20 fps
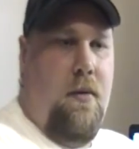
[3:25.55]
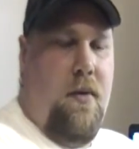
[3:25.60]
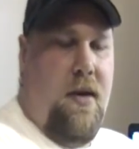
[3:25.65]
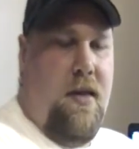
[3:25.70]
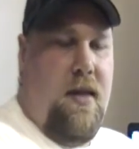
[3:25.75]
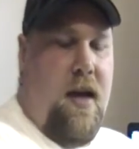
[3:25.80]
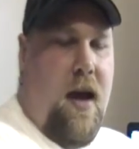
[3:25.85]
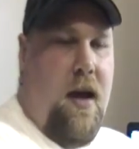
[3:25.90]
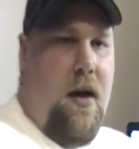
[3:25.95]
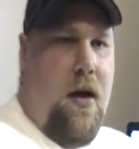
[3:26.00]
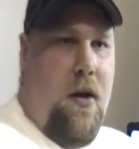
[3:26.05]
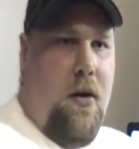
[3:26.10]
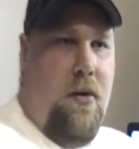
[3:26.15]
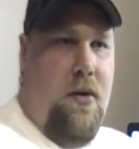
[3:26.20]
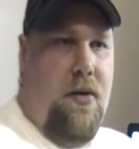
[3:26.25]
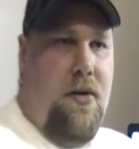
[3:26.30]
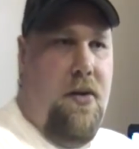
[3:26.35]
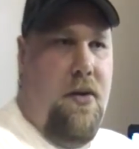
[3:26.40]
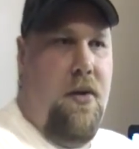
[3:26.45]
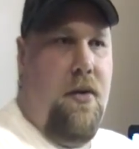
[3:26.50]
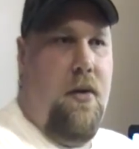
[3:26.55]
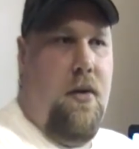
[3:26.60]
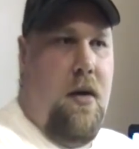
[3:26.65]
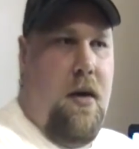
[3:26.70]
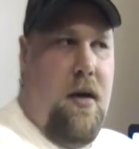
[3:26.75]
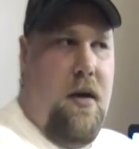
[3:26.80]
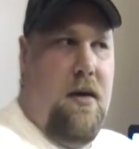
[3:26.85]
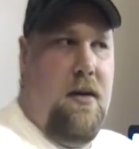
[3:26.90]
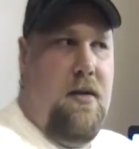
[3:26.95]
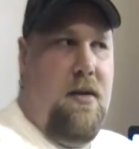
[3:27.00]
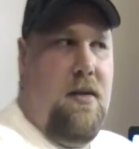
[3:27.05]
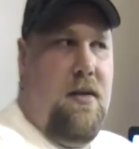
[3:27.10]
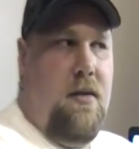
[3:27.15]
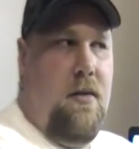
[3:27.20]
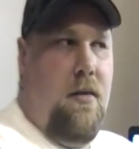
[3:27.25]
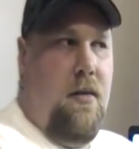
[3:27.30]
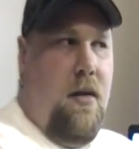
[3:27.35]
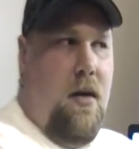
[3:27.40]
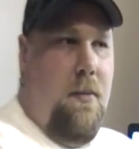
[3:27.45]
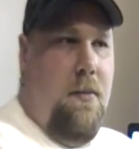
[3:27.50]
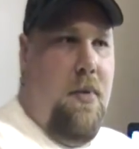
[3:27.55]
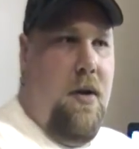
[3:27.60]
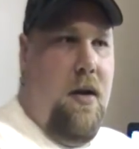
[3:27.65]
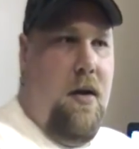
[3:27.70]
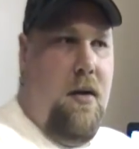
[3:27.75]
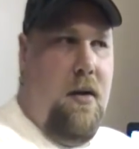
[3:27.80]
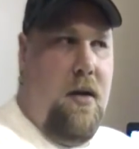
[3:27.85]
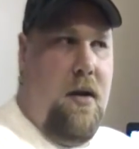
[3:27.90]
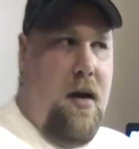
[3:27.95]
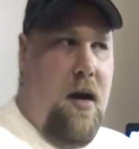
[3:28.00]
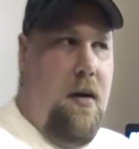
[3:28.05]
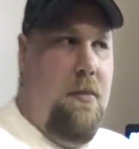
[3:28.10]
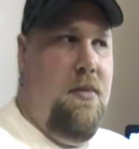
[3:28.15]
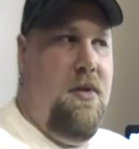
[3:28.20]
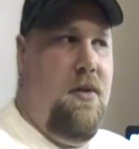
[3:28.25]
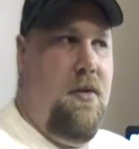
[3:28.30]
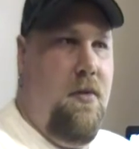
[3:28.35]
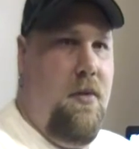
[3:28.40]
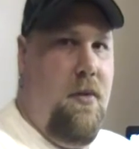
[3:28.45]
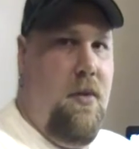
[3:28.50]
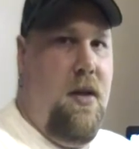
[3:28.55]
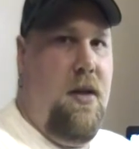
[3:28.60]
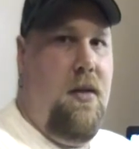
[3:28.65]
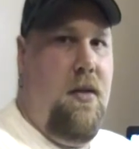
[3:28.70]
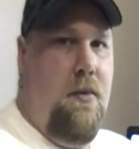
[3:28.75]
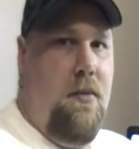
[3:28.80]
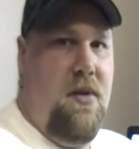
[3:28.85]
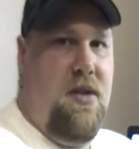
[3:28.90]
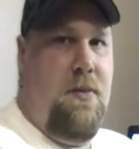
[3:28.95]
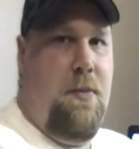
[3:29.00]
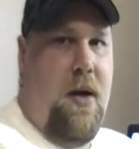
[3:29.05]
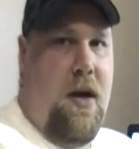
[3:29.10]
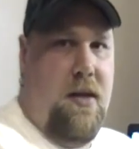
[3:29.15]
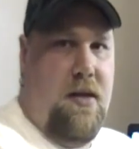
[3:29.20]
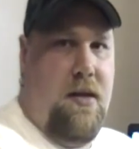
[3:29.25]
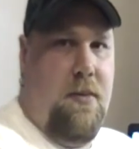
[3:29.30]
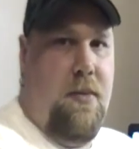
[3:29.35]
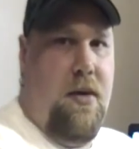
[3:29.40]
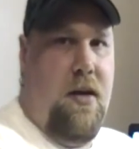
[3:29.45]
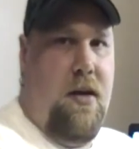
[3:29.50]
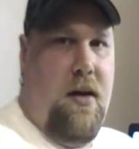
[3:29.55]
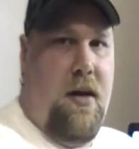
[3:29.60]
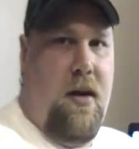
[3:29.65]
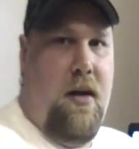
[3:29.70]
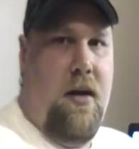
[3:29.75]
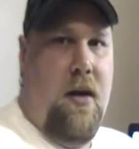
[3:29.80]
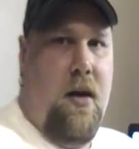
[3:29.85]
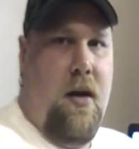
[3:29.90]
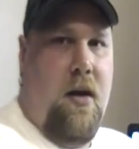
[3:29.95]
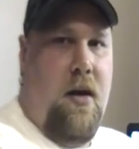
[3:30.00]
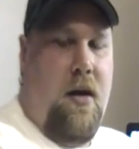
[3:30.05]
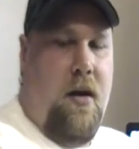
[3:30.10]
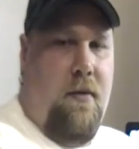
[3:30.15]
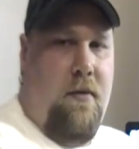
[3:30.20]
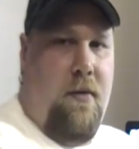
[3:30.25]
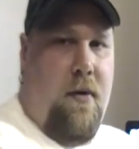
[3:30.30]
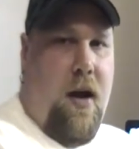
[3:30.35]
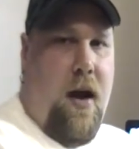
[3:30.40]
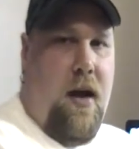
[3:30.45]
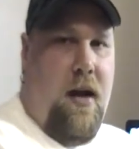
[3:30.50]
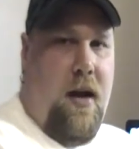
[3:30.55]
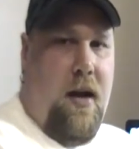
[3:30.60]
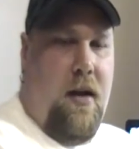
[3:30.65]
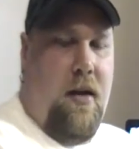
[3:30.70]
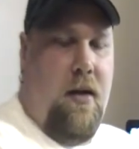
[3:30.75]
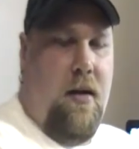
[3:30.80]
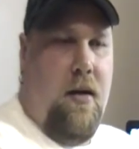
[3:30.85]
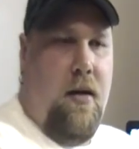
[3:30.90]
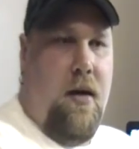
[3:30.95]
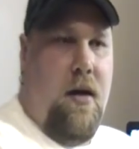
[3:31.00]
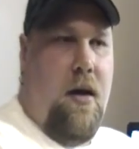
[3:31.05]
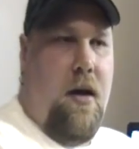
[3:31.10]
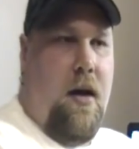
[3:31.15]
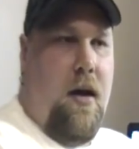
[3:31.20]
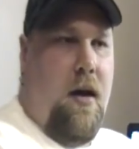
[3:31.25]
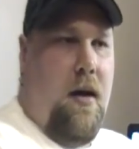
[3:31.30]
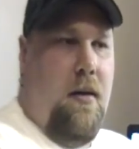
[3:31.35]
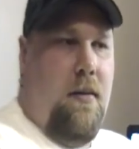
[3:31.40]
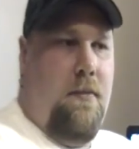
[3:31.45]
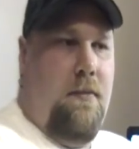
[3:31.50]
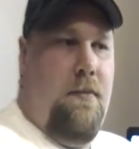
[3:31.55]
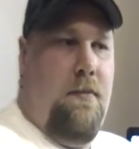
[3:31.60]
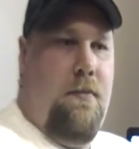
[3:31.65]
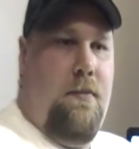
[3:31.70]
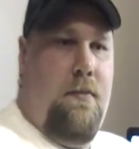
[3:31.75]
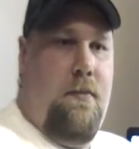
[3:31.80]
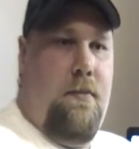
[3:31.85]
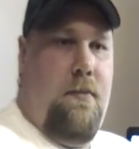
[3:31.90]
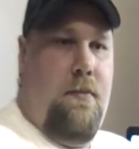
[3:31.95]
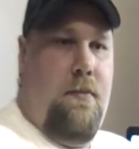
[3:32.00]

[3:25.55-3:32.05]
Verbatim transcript: with that oath is the abil- comes with the responsibility of writing um,